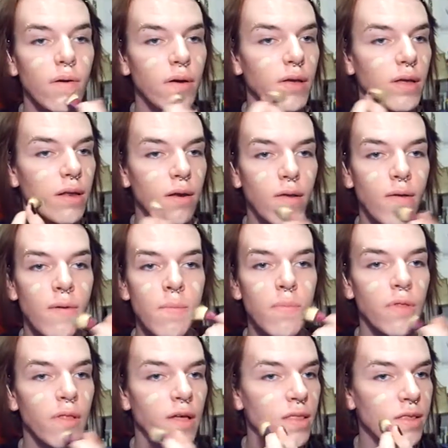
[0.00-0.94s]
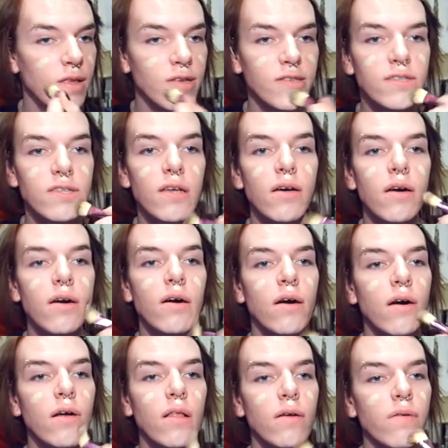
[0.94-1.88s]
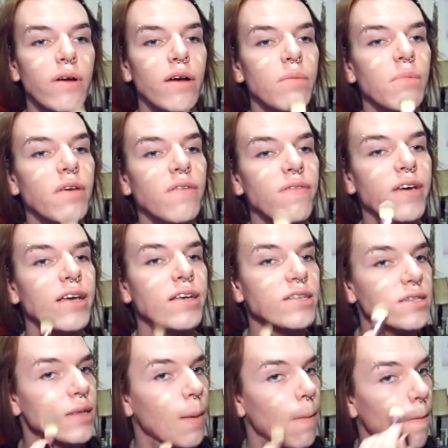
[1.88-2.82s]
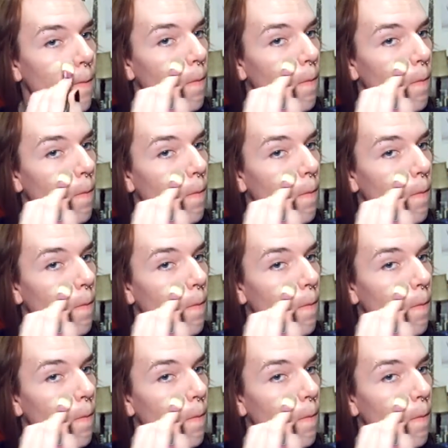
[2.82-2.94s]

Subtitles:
go in and blend this all around my face,